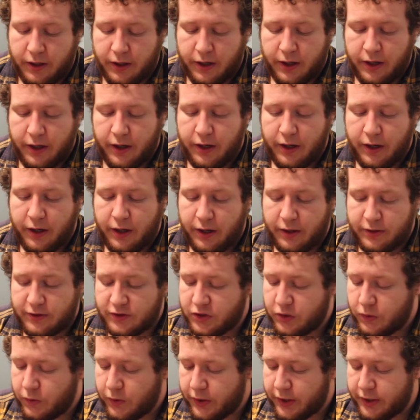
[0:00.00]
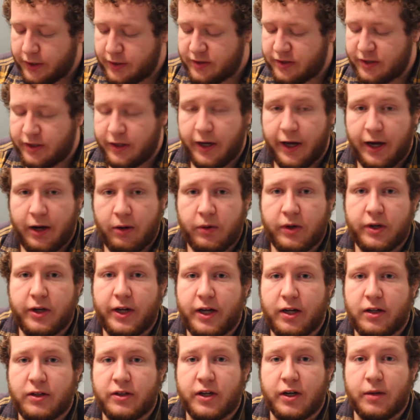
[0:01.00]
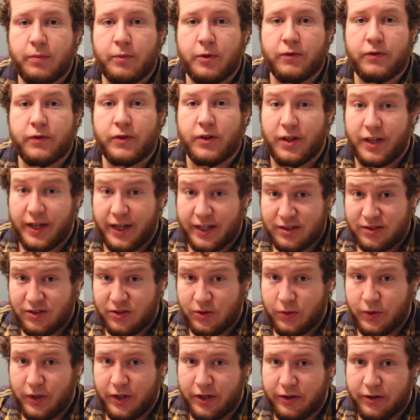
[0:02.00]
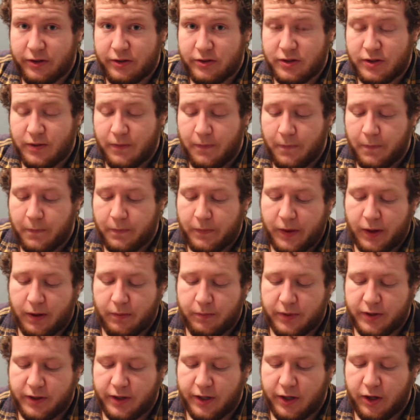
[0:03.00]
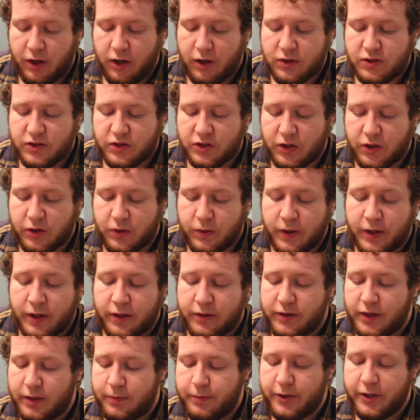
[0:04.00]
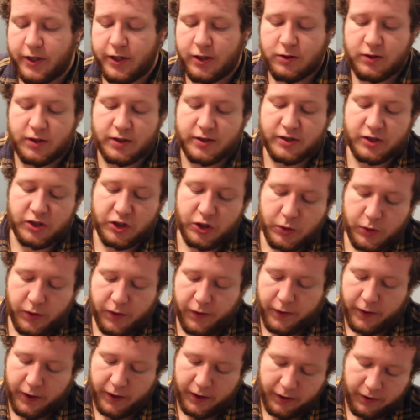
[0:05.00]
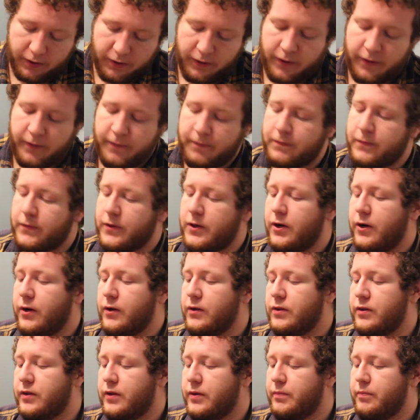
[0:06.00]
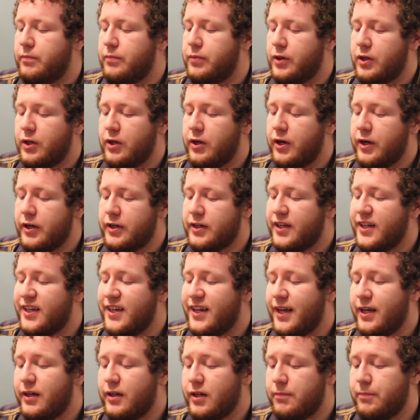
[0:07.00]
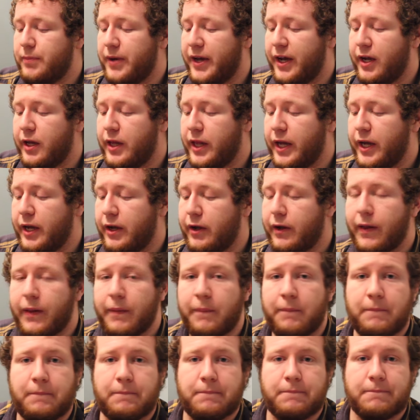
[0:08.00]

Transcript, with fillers: Uh, so we're gonna see how it held up over the last two years. But then also they put out this new thing called the Blonde Canadian Pale Ale.